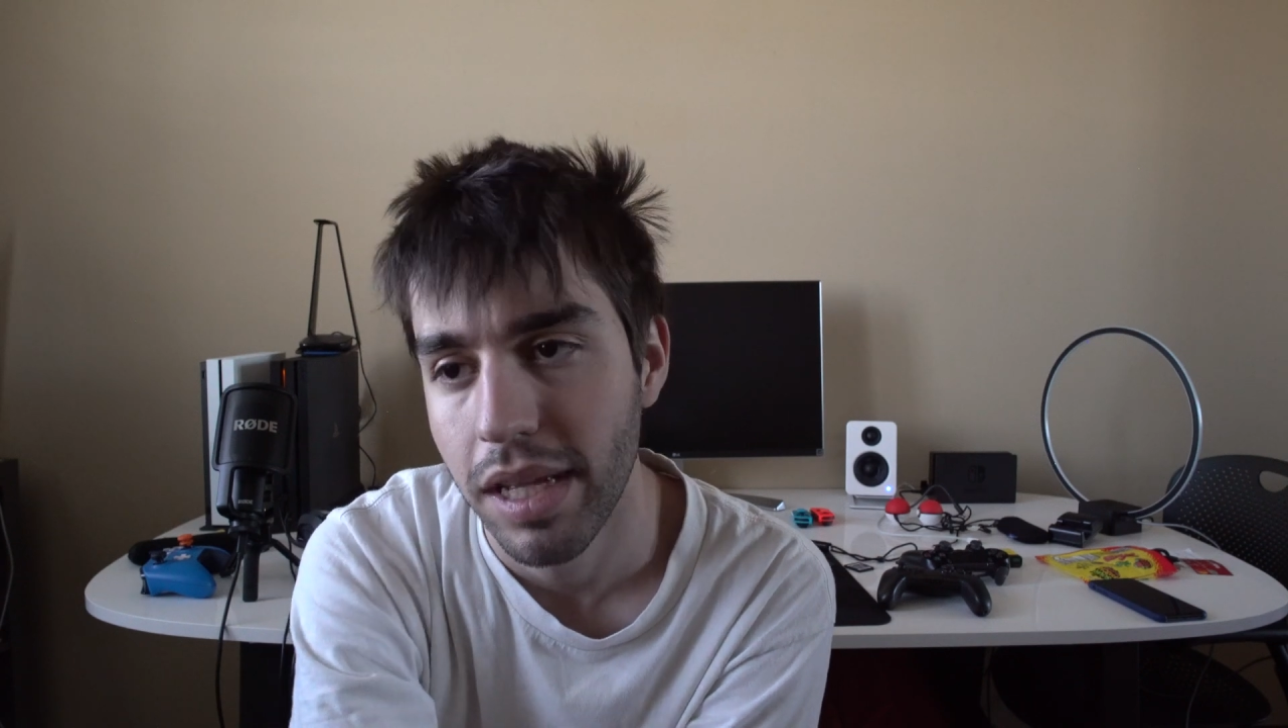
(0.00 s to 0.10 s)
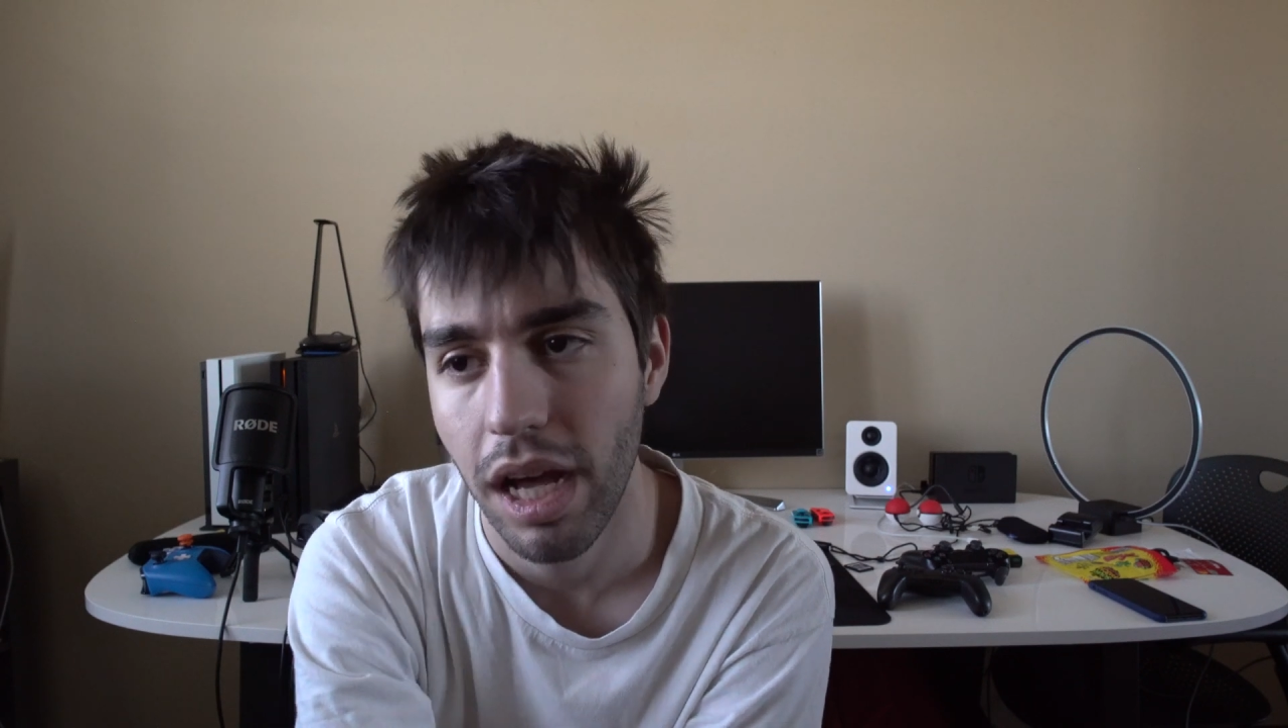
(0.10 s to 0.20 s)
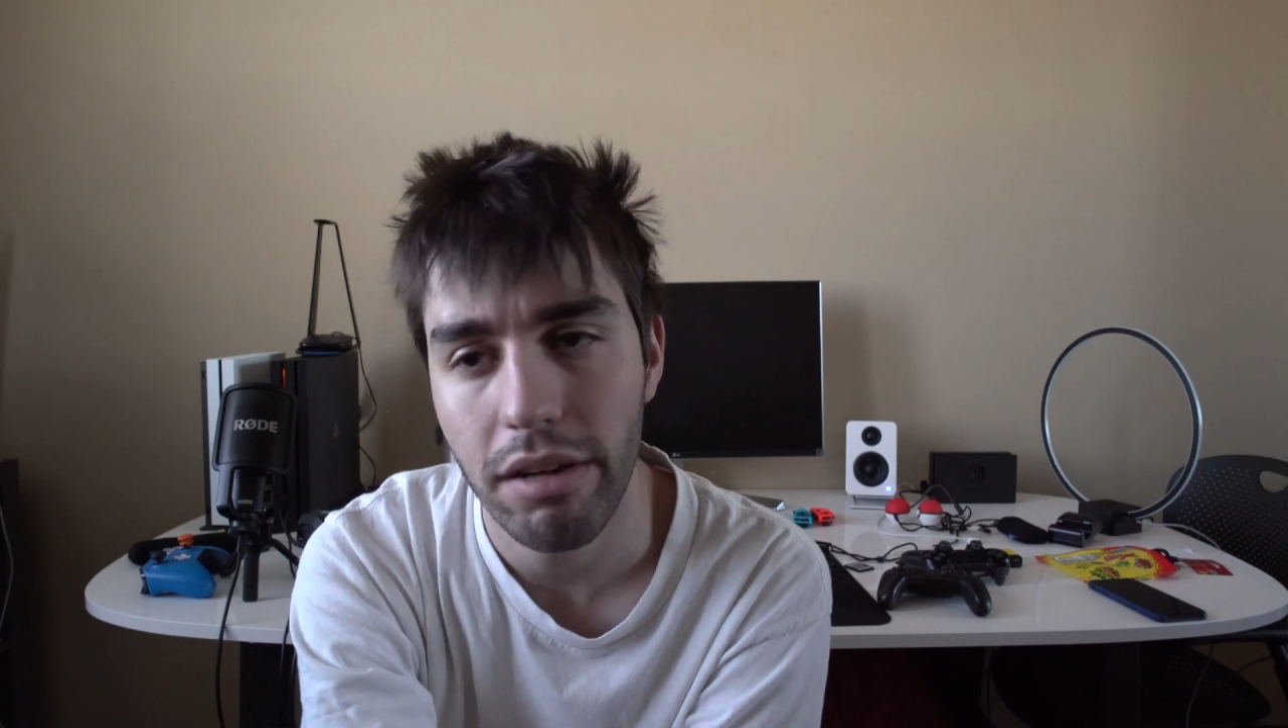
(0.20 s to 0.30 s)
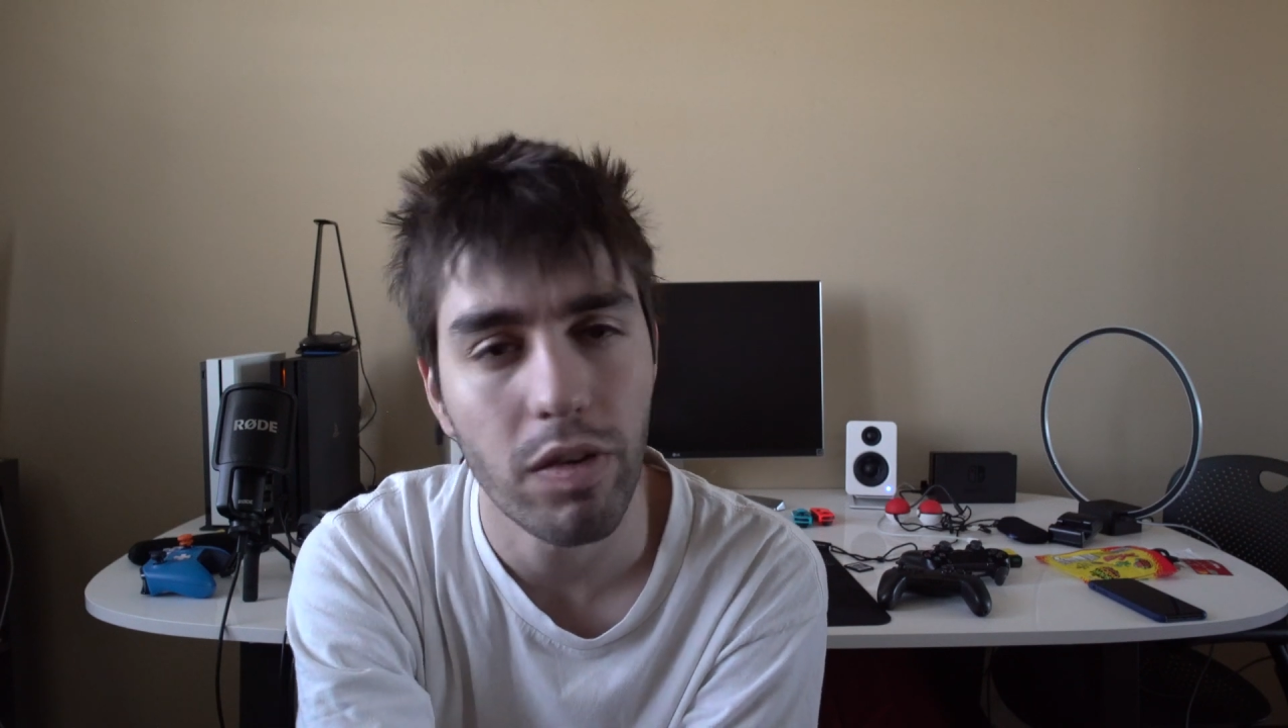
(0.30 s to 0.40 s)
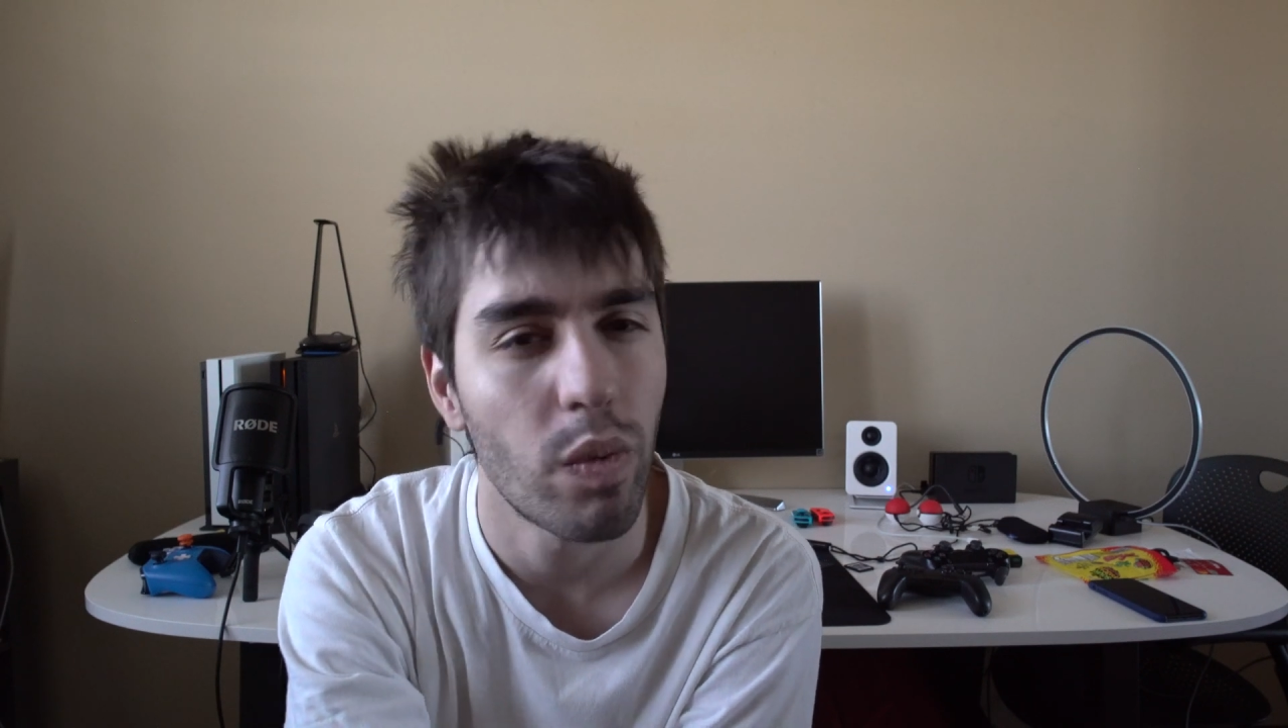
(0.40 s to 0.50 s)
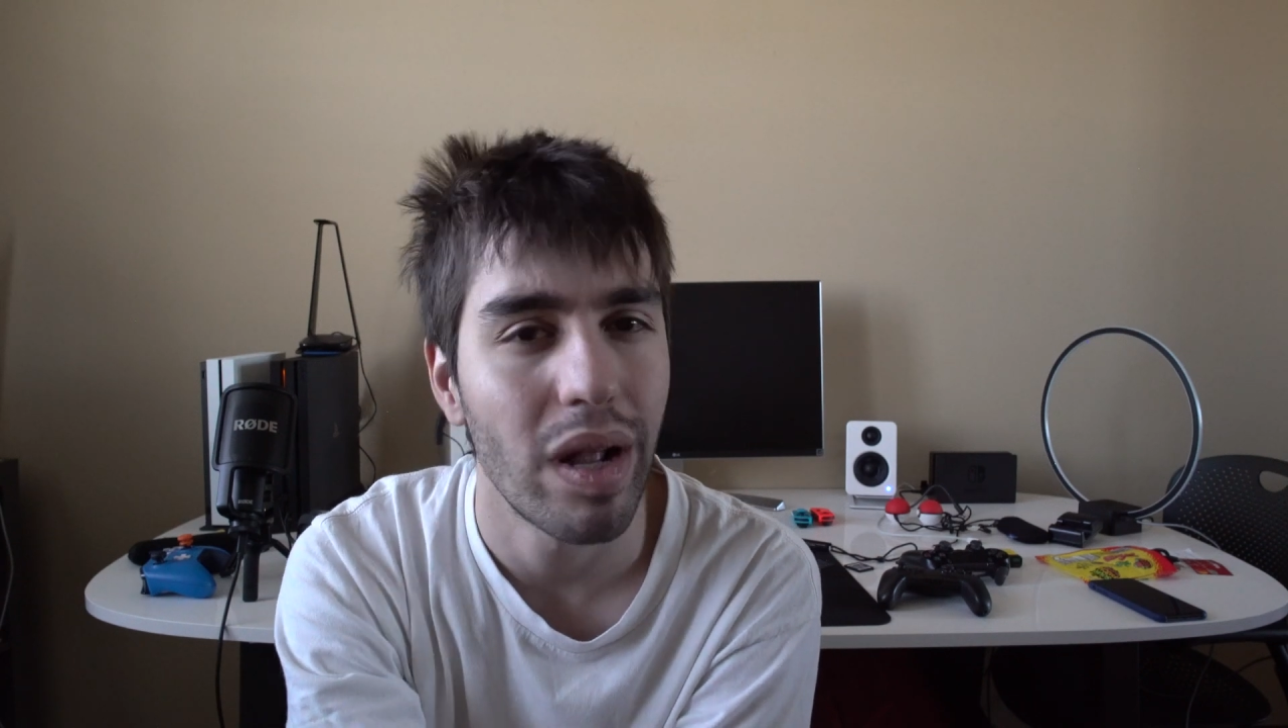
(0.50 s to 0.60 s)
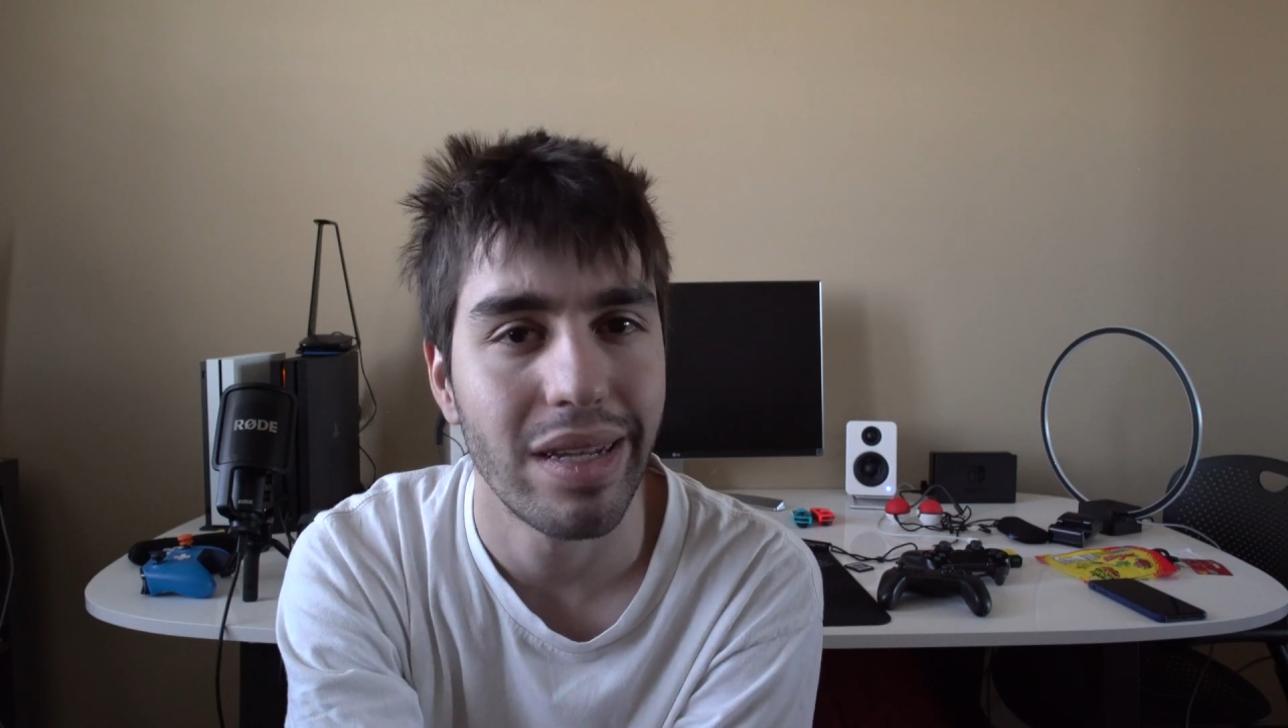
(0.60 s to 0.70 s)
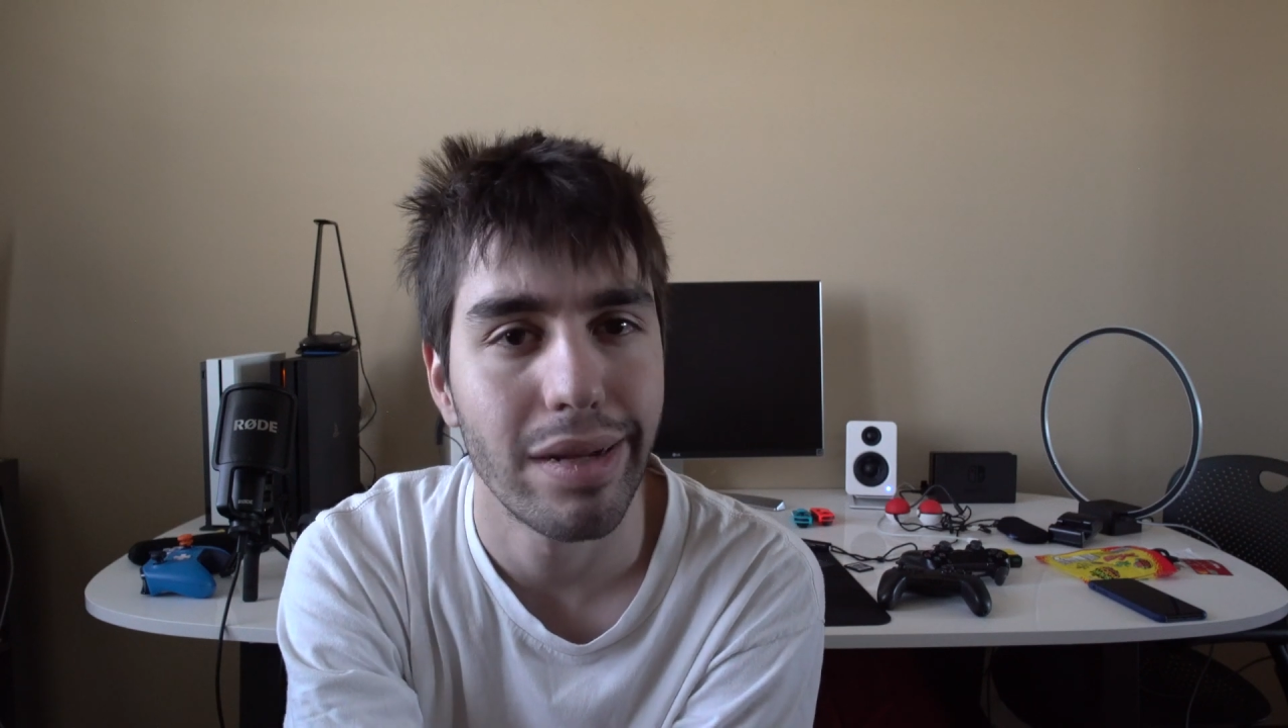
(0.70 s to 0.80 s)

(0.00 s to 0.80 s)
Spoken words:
I have a Red